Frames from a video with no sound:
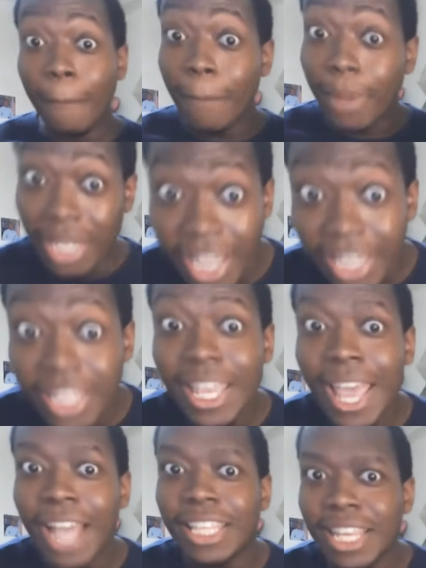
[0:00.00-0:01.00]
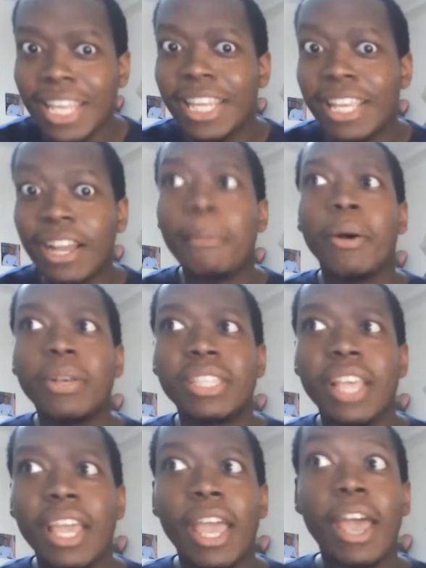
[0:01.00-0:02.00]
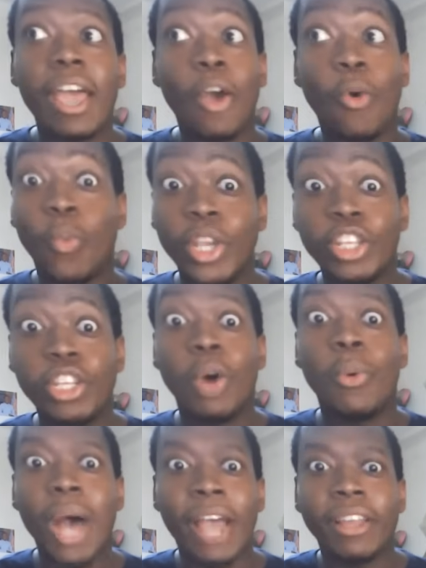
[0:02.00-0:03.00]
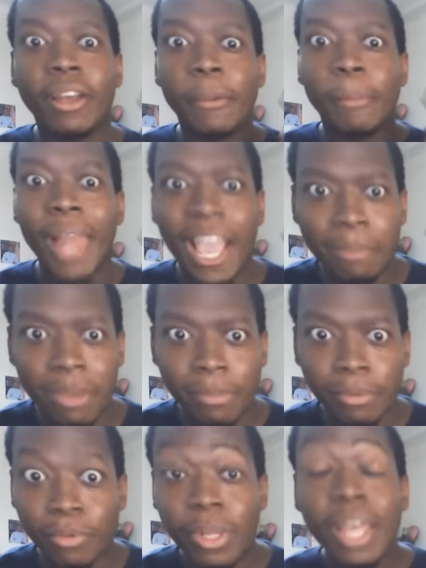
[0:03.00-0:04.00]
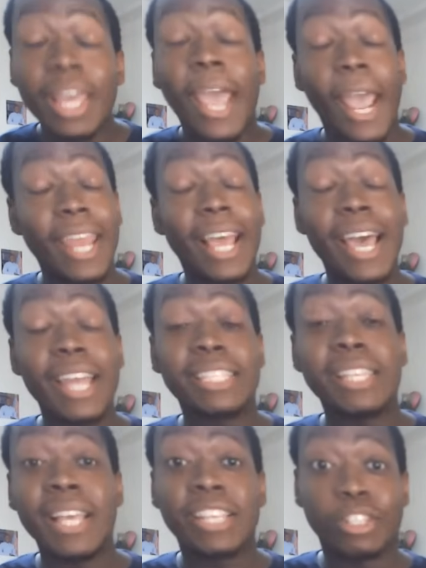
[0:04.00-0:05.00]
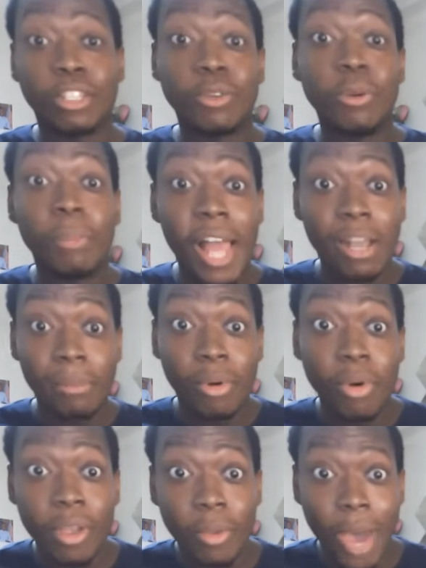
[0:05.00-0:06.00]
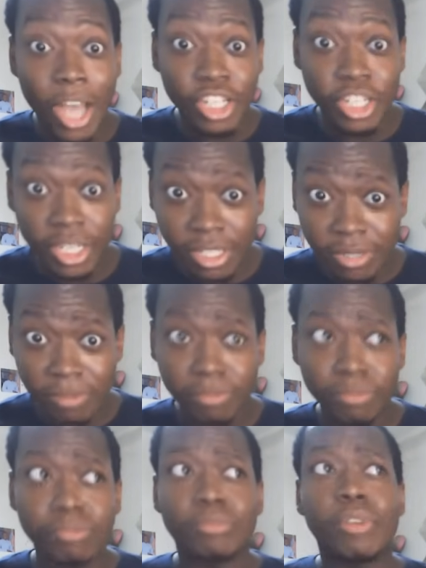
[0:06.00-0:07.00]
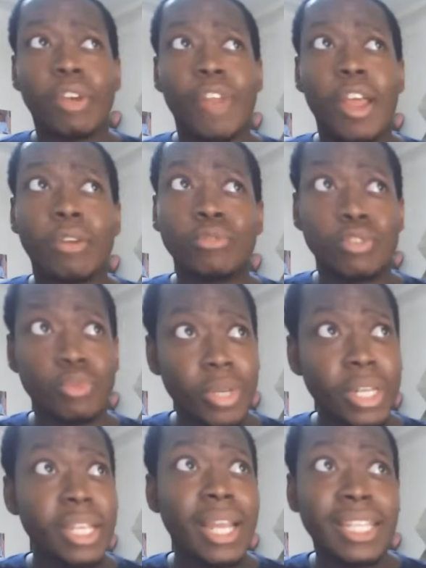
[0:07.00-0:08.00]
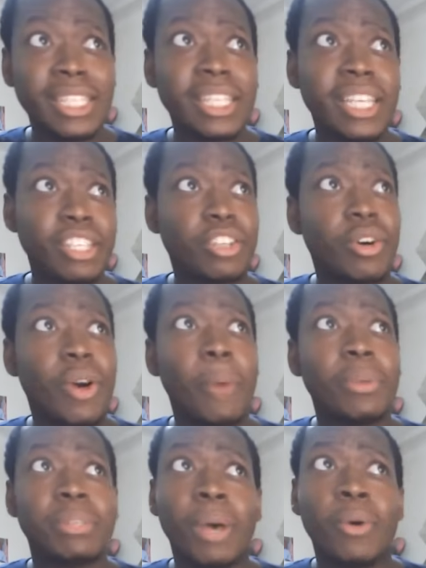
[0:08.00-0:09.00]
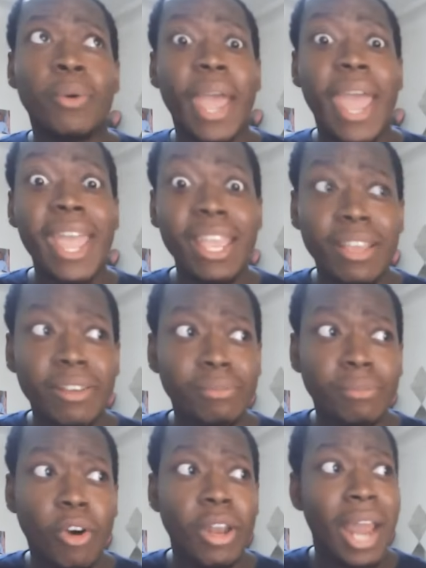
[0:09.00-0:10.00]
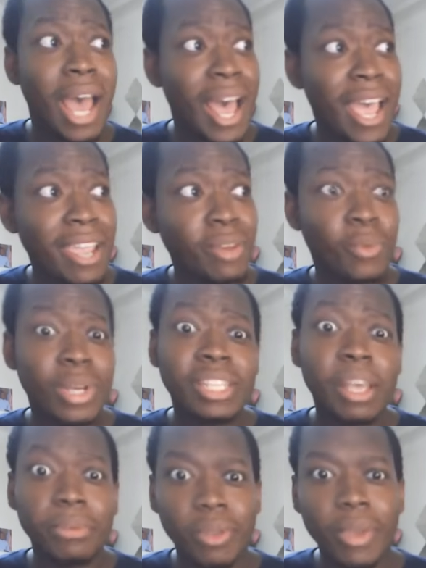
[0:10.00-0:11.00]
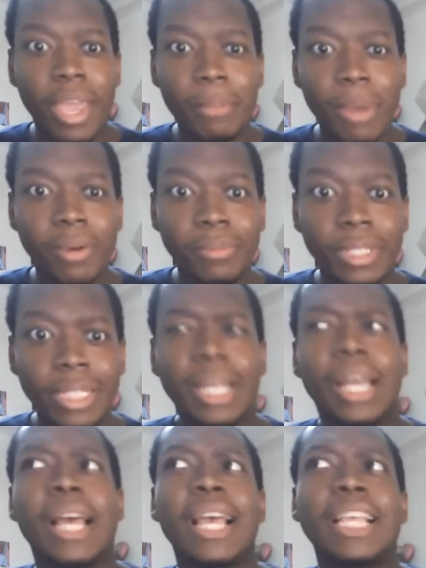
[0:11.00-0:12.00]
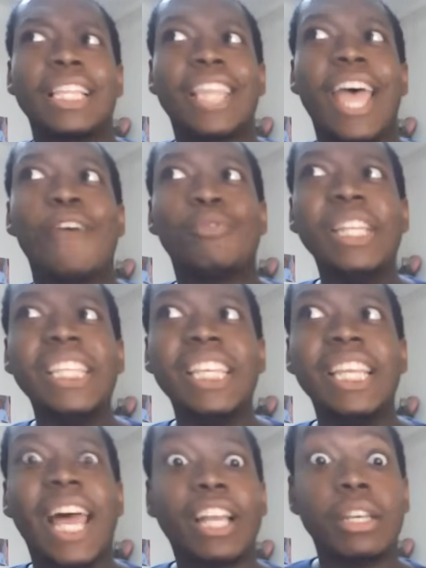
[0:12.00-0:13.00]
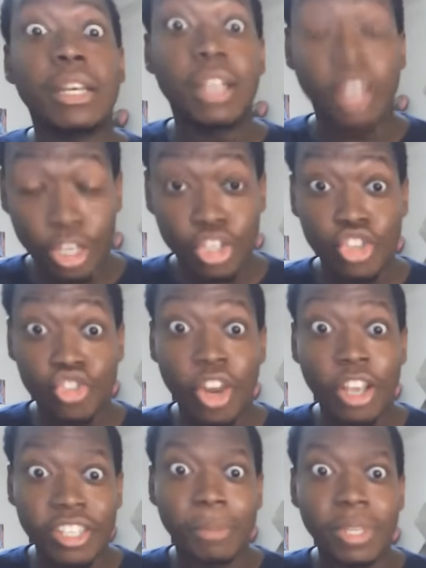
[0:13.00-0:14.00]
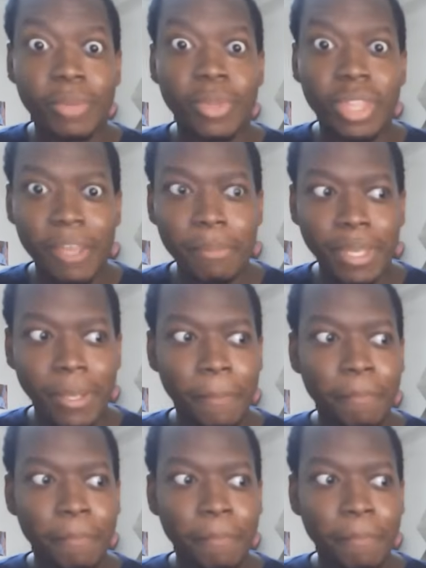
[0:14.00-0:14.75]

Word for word: clearly had the lady come out and say, "We don't hire black people." And I gotta say, as a little black boy watching this around 20, 19 years ago, I was about eight or nine when this episode came out. That really like struck something within me.